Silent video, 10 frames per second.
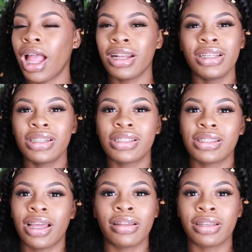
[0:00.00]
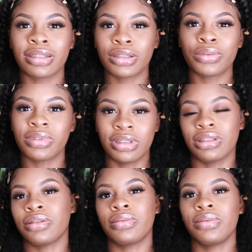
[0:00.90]
I did a style like 2 weeks
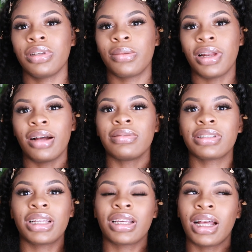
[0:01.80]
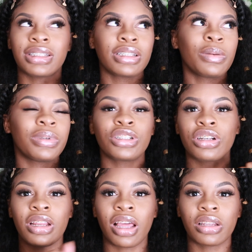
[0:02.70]
ago. But I was like, I took a picture
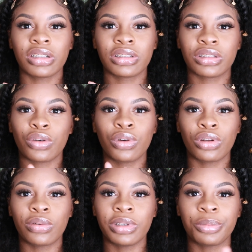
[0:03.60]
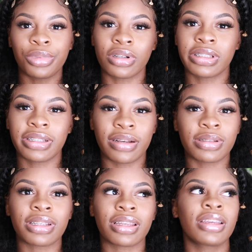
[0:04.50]
and I looked so glowy and bronzy. I
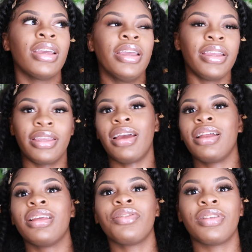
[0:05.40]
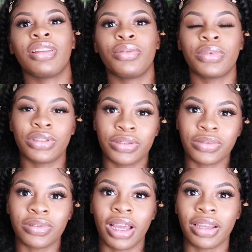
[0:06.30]
was like, yeah, I definitely want to
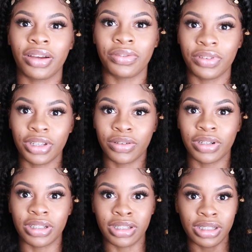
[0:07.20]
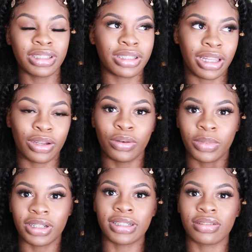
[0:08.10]
do like a video of this like on
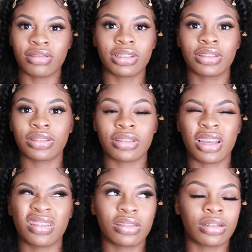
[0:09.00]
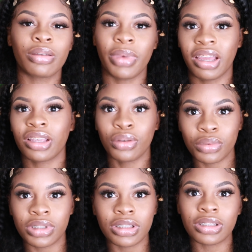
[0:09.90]
my channel. This is like mad
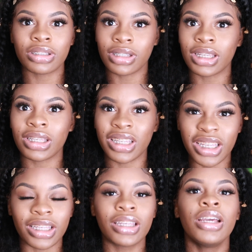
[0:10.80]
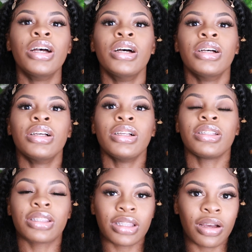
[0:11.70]
cute. This is like it.
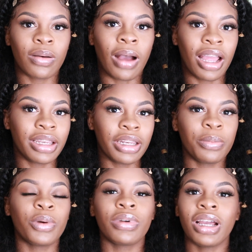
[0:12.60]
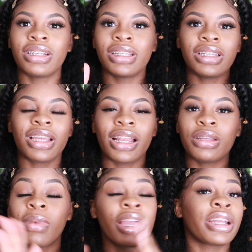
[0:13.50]
So I did it, but when I did it, I
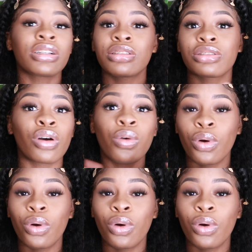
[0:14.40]
did my hair so